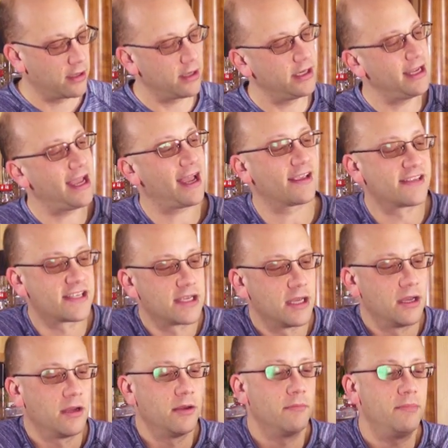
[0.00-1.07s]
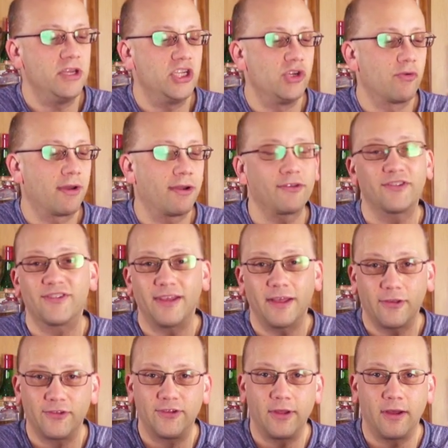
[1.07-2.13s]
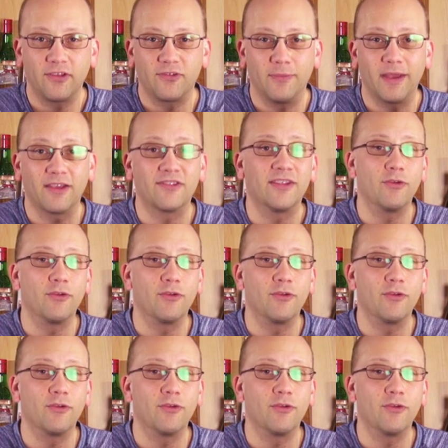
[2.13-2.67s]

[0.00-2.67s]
And yes, BG Reynolds sells Don's Mix.